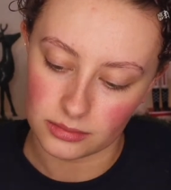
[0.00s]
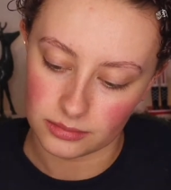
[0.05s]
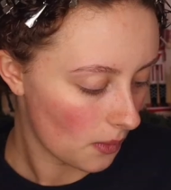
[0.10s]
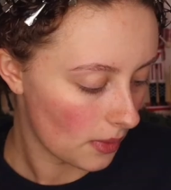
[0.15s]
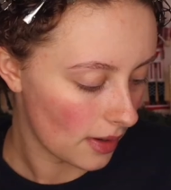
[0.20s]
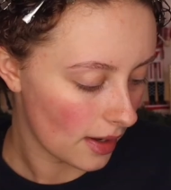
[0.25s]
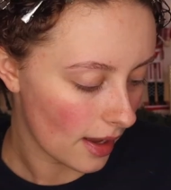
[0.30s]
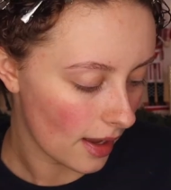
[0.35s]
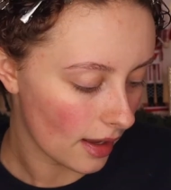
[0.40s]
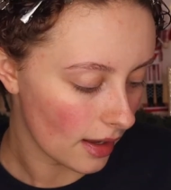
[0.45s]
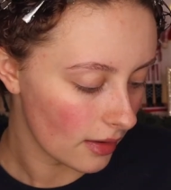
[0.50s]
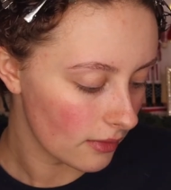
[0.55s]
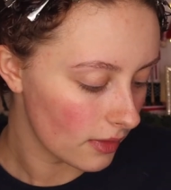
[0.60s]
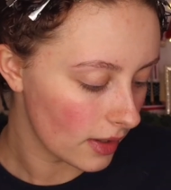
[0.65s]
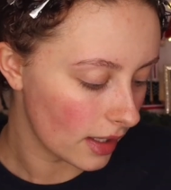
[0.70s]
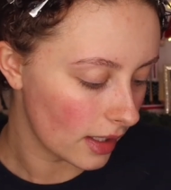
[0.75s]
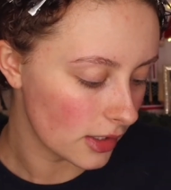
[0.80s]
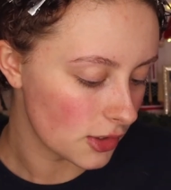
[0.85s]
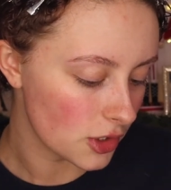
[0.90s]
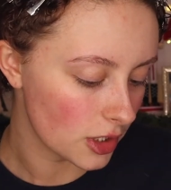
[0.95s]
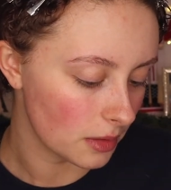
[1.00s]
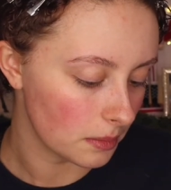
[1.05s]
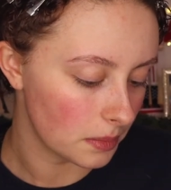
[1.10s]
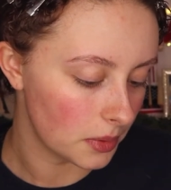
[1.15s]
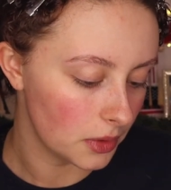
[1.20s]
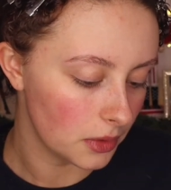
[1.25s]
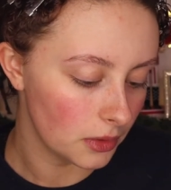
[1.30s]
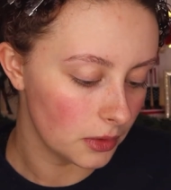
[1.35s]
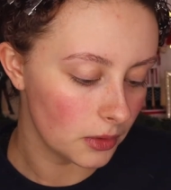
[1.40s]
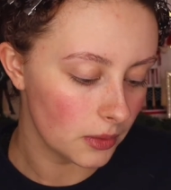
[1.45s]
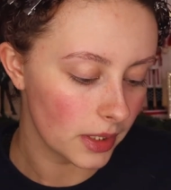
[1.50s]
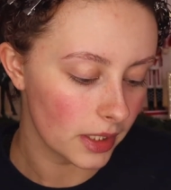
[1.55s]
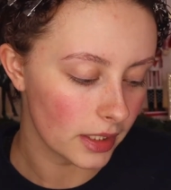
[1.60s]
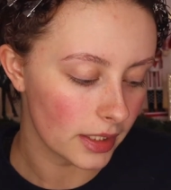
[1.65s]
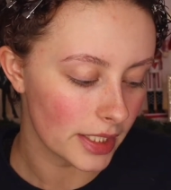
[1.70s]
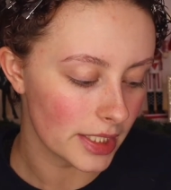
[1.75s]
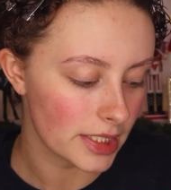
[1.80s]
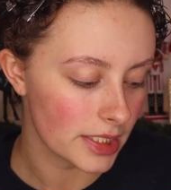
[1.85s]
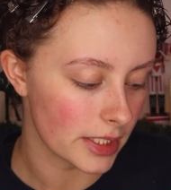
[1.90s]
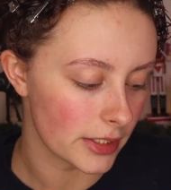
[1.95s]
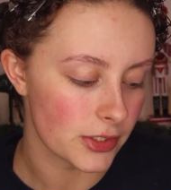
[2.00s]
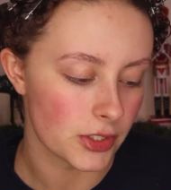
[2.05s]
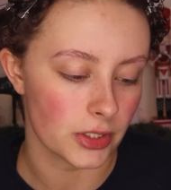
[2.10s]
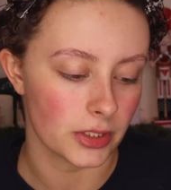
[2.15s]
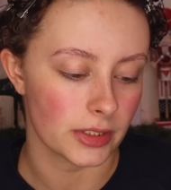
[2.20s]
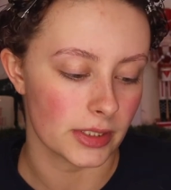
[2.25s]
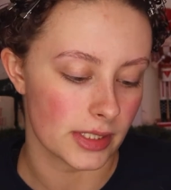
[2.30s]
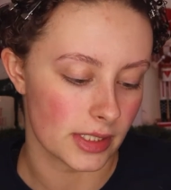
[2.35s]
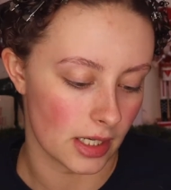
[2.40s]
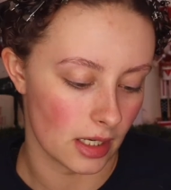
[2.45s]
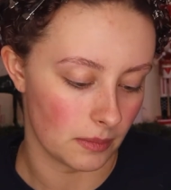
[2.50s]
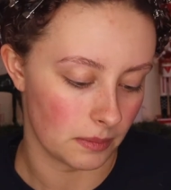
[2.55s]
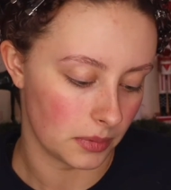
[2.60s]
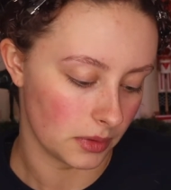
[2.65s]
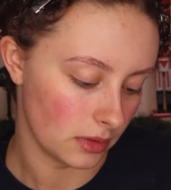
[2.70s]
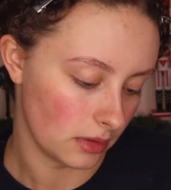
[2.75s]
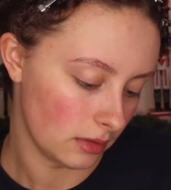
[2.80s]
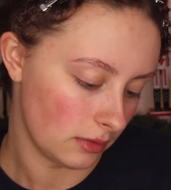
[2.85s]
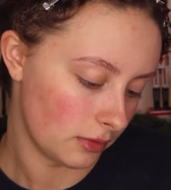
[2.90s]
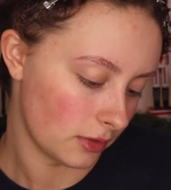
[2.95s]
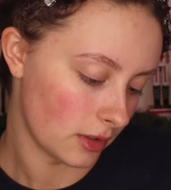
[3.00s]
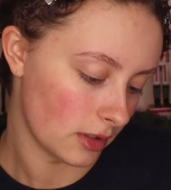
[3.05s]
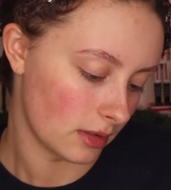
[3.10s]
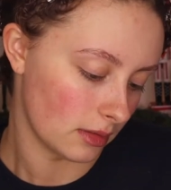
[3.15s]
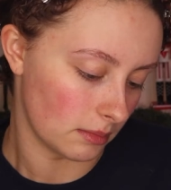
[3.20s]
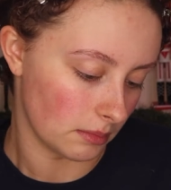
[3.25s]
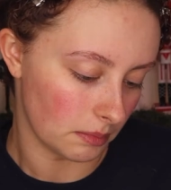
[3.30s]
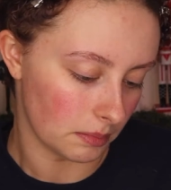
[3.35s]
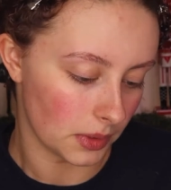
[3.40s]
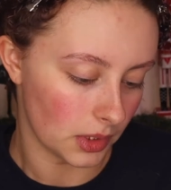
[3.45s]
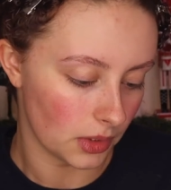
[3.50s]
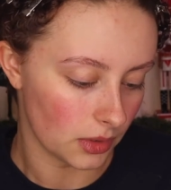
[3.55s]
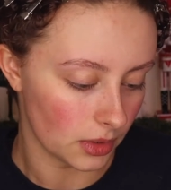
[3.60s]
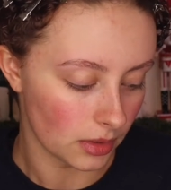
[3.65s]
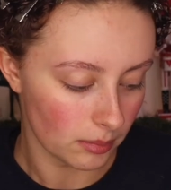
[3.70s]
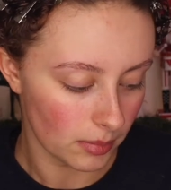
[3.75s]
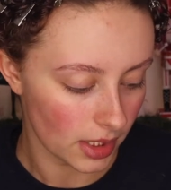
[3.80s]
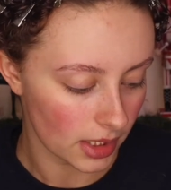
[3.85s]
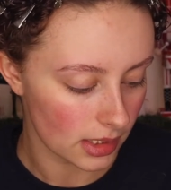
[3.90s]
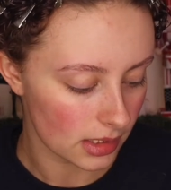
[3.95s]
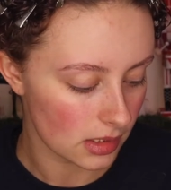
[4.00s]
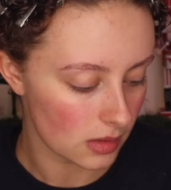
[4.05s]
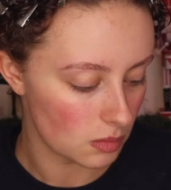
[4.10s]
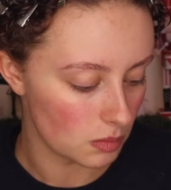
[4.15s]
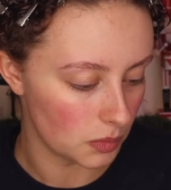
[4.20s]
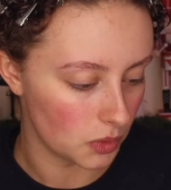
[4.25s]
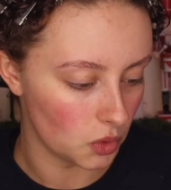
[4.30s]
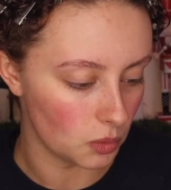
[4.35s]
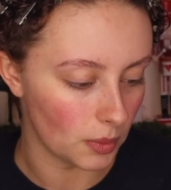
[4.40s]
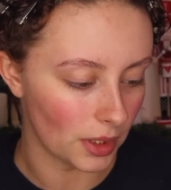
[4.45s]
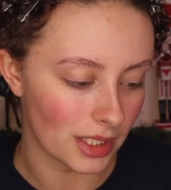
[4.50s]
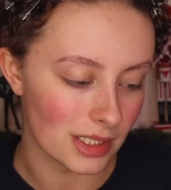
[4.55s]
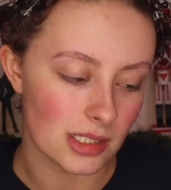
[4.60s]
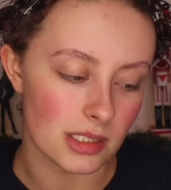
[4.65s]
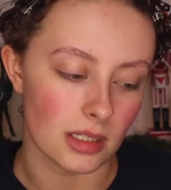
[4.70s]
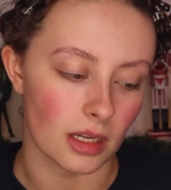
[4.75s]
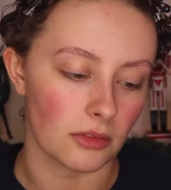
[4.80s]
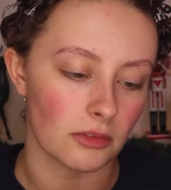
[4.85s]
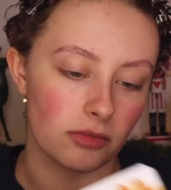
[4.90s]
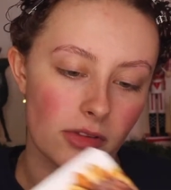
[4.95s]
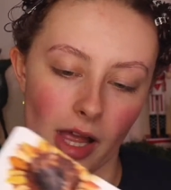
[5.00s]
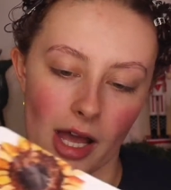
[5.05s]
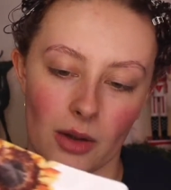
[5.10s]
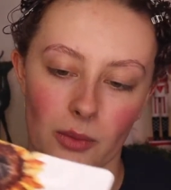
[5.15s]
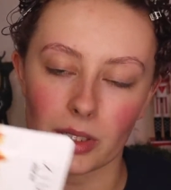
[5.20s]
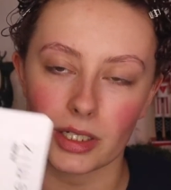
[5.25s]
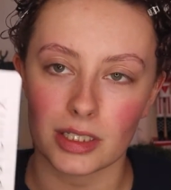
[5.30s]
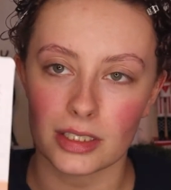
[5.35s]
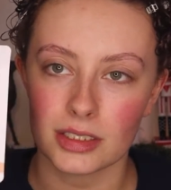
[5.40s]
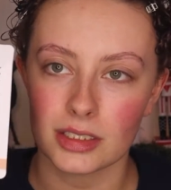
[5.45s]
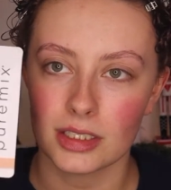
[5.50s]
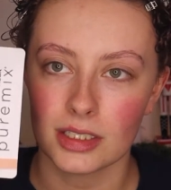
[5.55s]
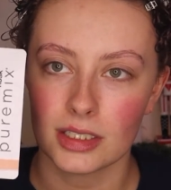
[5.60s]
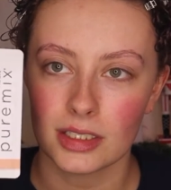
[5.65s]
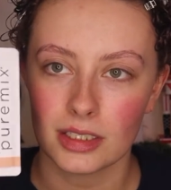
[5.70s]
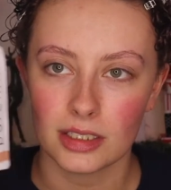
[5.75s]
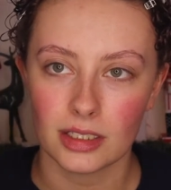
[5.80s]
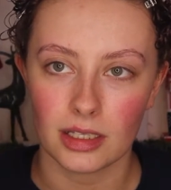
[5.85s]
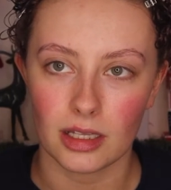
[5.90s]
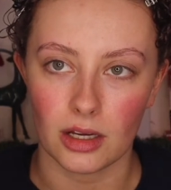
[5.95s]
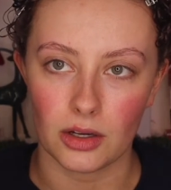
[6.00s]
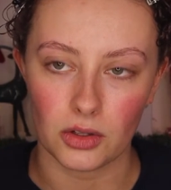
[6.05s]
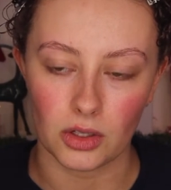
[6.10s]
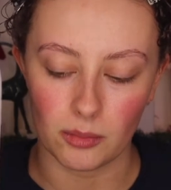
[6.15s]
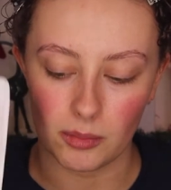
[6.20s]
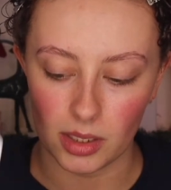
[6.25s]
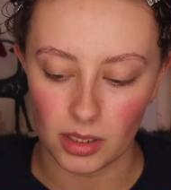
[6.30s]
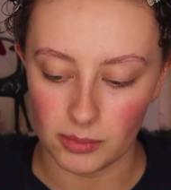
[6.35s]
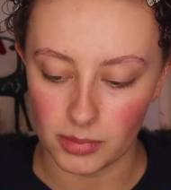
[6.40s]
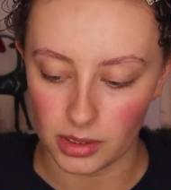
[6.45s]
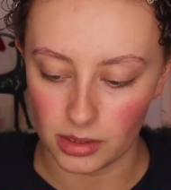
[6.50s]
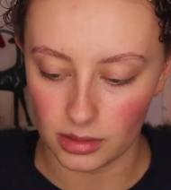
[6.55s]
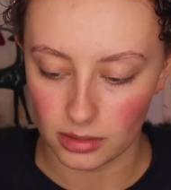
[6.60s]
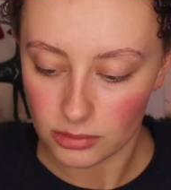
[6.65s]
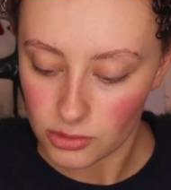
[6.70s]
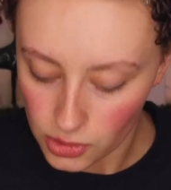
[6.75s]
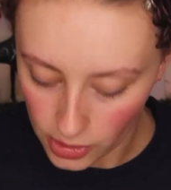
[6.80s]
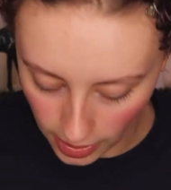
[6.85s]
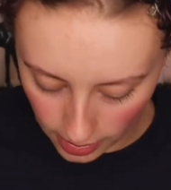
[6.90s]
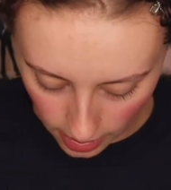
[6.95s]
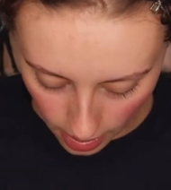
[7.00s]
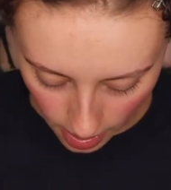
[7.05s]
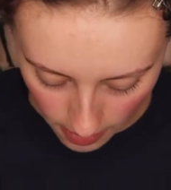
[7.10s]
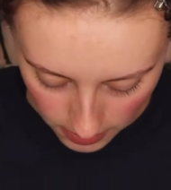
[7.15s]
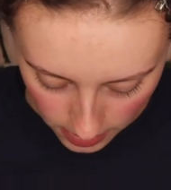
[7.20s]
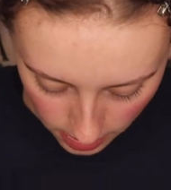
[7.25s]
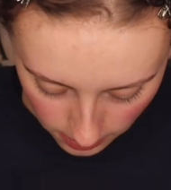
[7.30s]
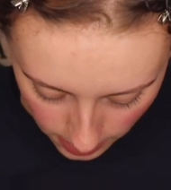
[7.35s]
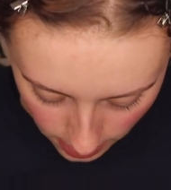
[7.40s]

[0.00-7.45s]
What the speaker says: We have a shampoo and conditioner sample from Pure Mix Blooming Sunflower. I don't know, maybe try that, maybe